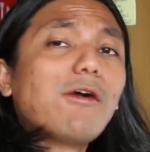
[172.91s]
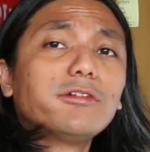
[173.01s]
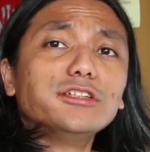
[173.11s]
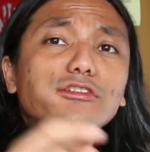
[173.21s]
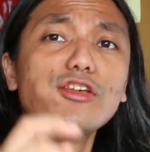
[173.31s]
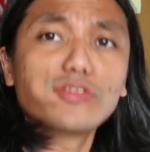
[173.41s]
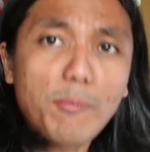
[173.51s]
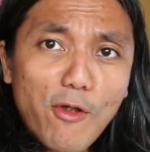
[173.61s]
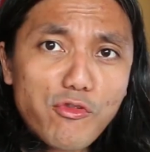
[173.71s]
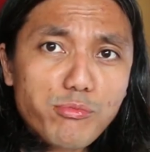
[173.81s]
and it is
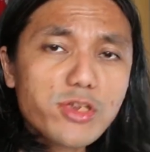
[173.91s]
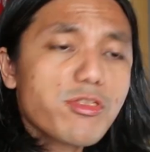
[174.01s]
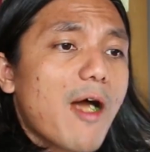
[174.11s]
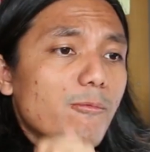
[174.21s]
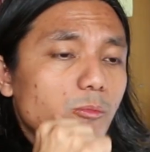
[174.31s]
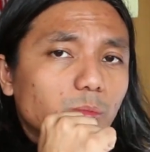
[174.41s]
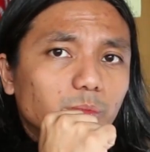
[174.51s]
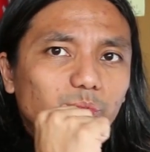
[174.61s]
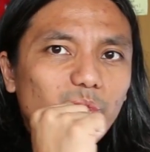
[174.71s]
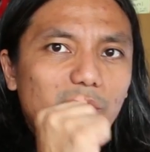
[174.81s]
supposed to be done
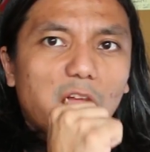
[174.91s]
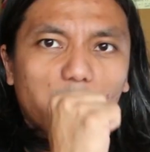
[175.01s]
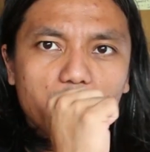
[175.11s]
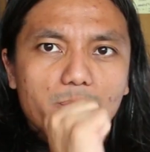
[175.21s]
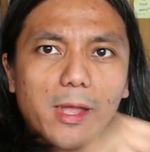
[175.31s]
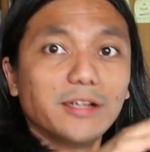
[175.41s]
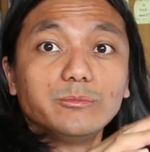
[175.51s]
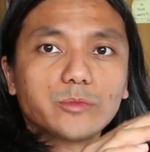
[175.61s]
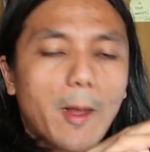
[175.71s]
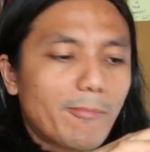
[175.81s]
at
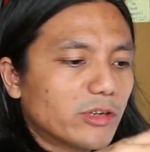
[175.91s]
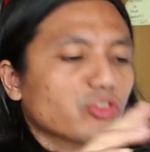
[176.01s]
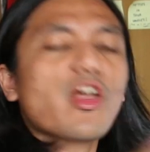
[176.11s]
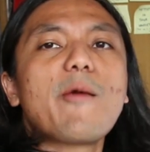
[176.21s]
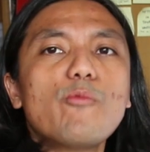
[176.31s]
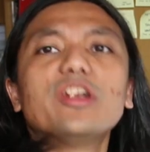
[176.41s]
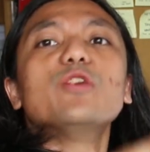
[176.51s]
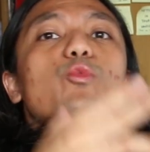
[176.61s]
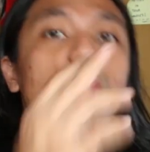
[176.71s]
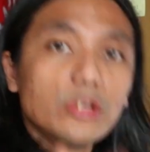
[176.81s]
a time when
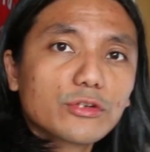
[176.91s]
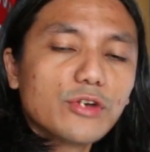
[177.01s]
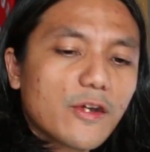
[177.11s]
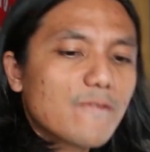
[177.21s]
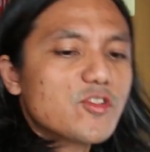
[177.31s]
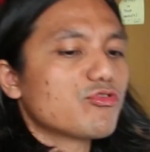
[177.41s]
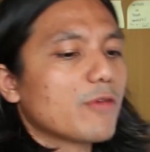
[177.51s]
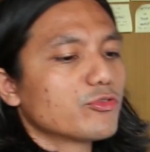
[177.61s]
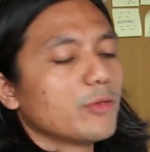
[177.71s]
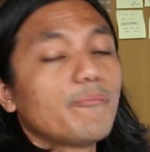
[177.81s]
it will create that
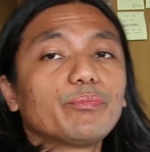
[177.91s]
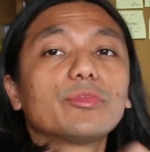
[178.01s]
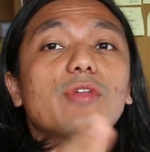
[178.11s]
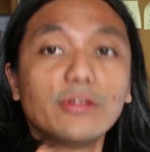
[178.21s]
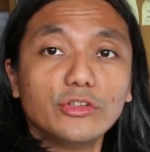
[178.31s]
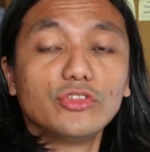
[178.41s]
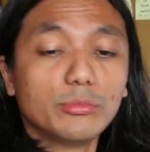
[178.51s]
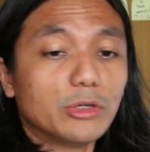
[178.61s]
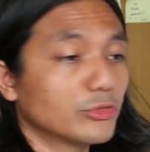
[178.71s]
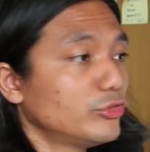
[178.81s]
disruption. That is
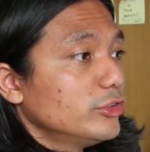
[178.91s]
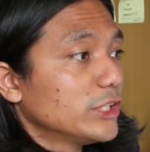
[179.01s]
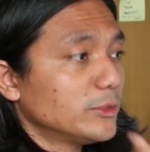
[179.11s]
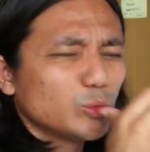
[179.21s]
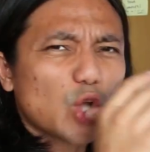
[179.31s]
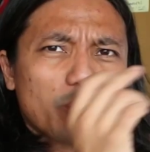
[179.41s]
democracy, right?